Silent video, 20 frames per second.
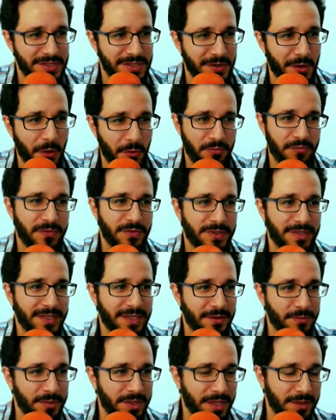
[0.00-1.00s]
and hopefully,
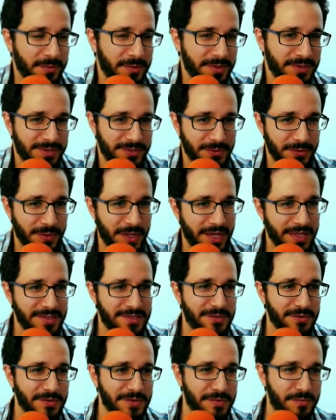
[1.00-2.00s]
I'll be able to
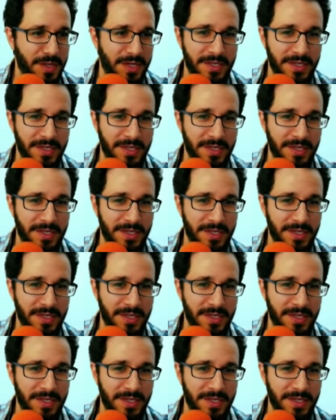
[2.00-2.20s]
answer as many